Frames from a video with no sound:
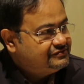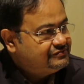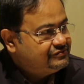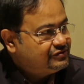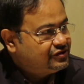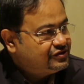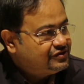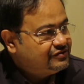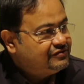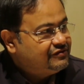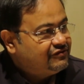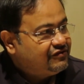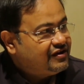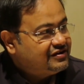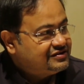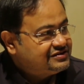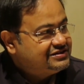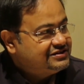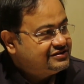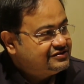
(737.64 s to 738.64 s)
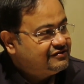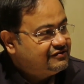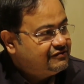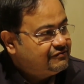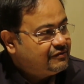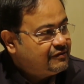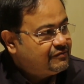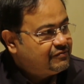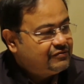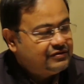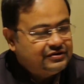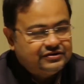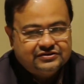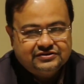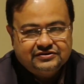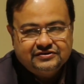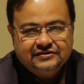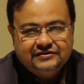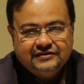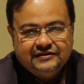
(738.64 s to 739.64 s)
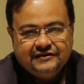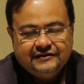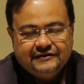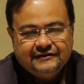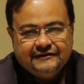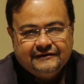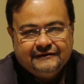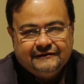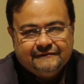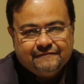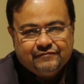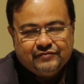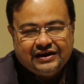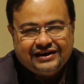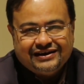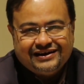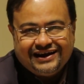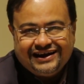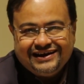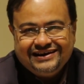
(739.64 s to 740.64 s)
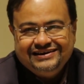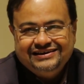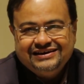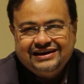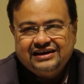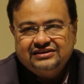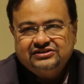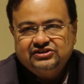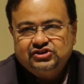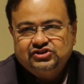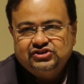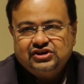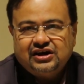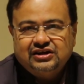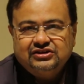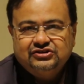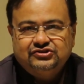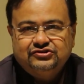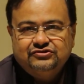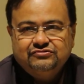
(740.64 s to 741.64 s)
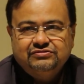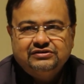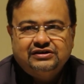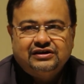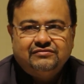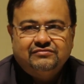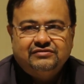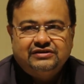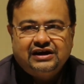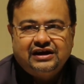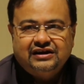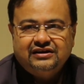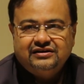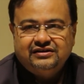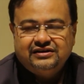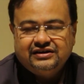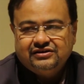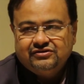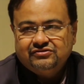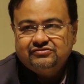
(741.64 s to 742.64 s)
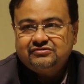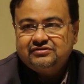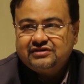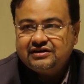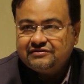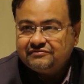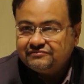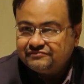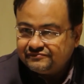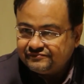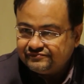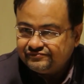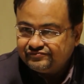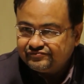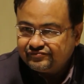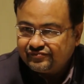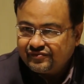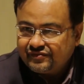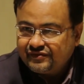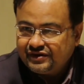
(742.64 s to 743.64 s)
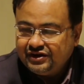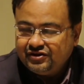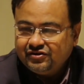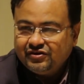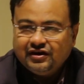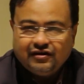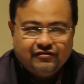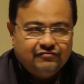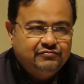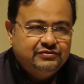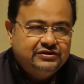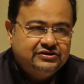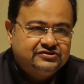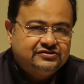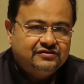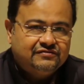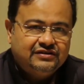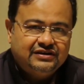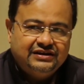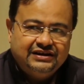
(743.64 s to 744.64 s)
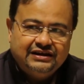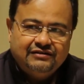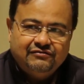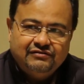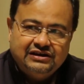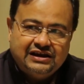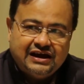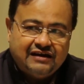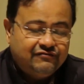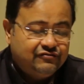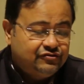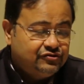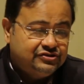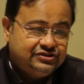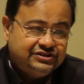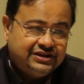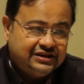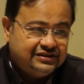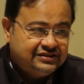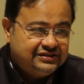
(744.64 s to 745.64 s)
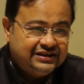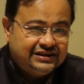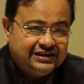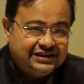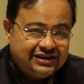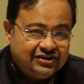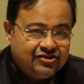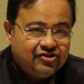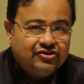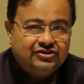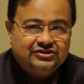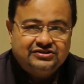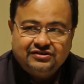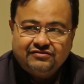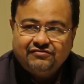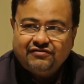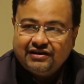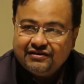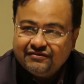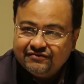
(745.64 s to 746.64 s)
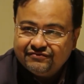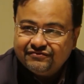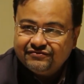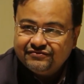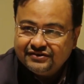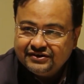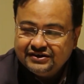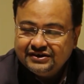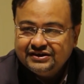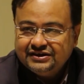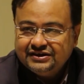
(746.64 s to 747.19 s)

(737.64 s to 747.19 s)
because of the vastness of the population. An idea has a chance to become reality in no time. Governments of the day will have to change. They cannot survive